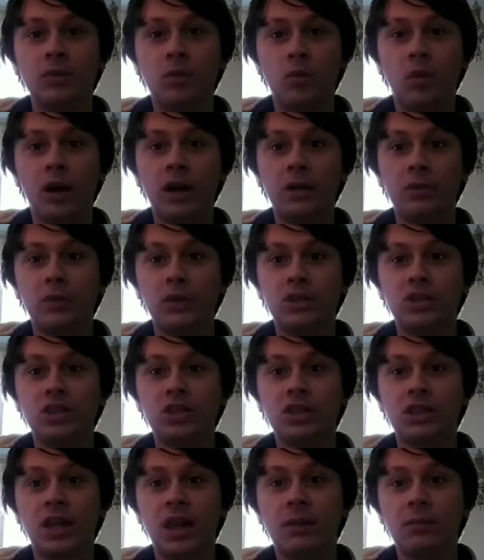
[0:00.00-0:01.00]
one of which
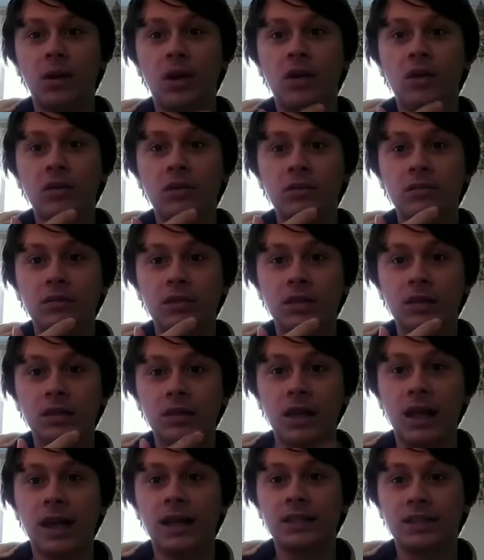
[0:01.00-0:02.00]
just came out
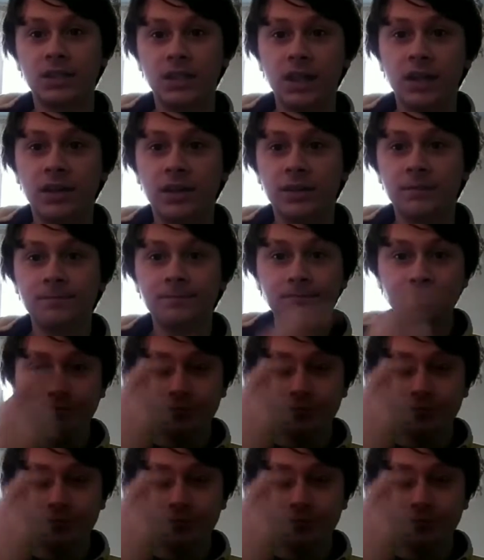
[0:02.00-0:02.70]
last year.